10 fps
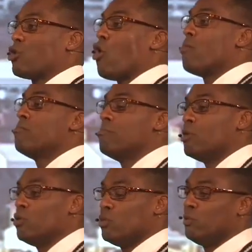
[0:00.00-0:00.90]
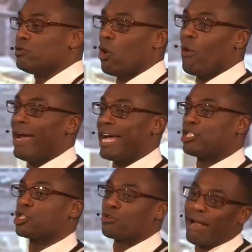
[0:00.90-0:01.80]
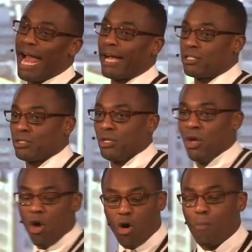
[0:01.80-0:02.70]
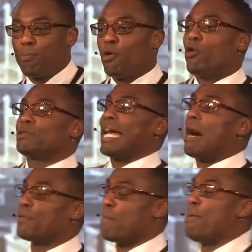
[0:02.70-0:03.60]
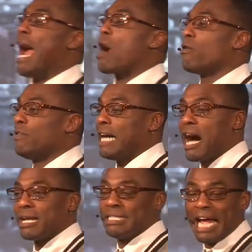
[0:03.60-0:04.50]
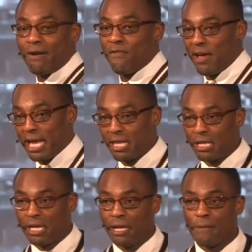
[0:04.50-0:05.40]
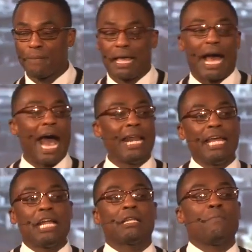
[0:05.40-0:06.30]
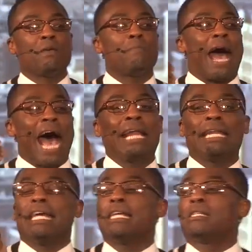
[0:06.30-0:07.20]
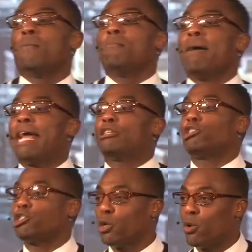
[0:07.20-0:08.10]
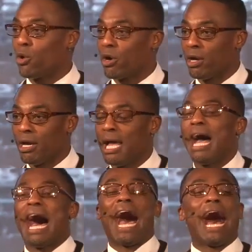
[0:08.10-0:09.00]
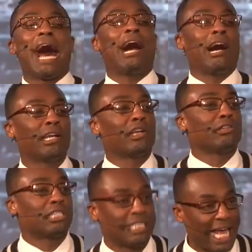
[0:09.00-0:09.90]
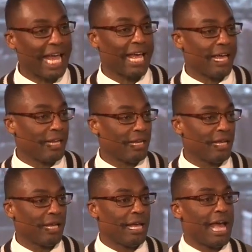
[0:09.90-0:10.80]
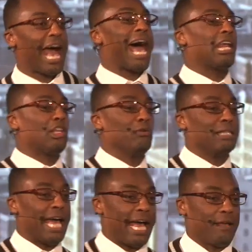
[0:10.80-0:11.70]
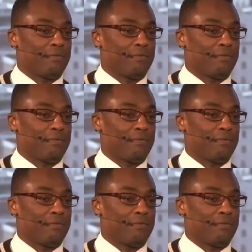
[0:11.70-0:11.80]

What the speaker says: or moves or extracts or pulls out the power of God is our faith, I need to make sure I understand how to do that.